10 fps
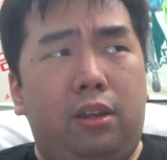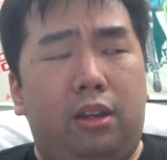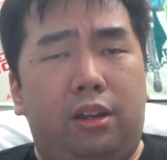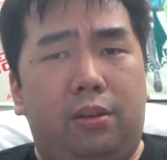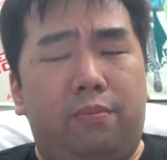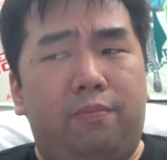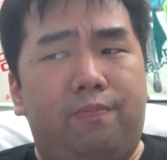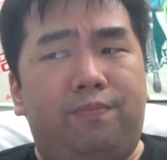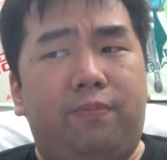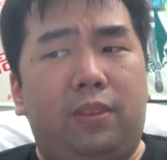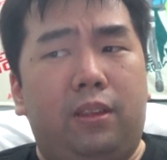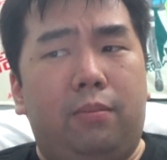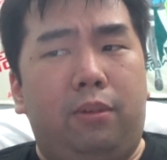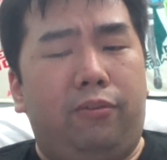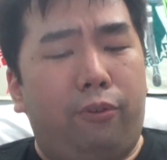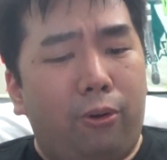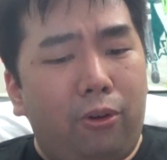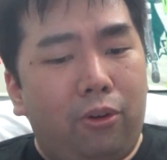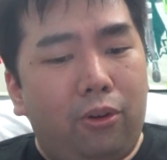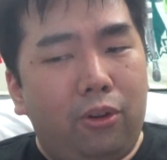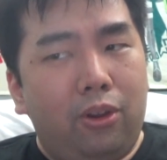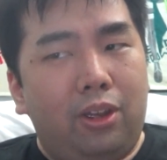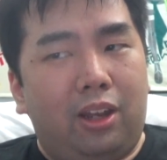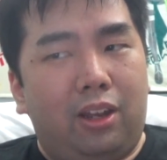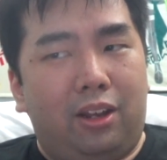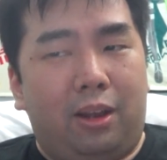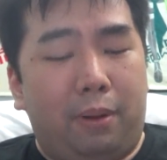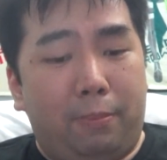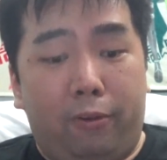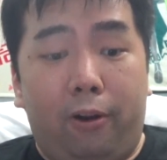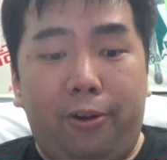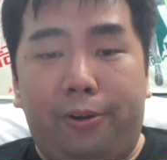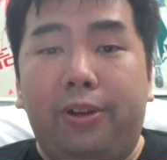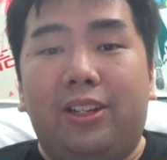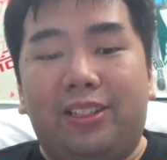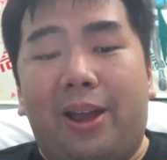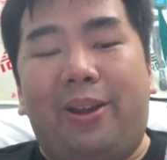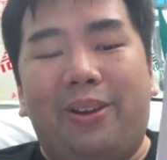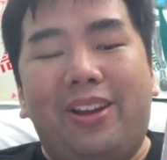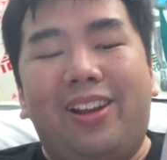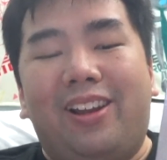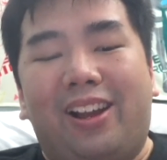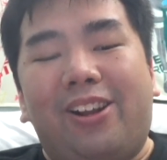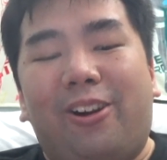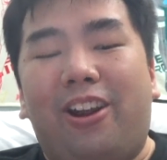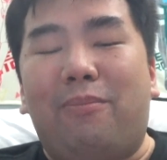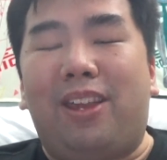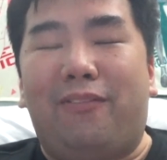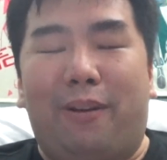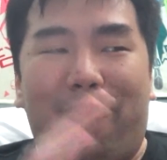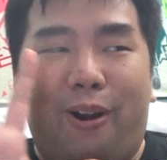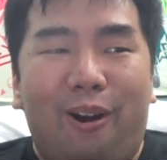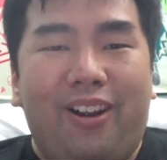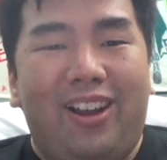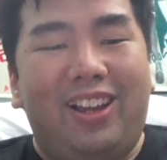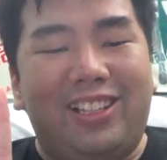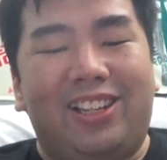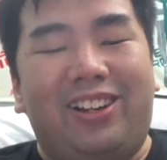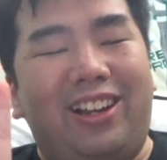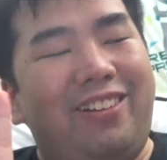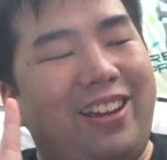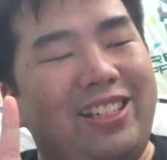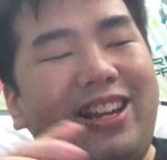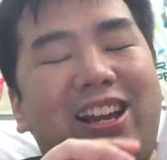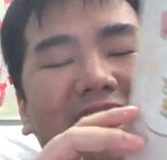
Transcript: um, before. Uh, I might be wrong though, so uh, correct me if I'm wrong. So anyways,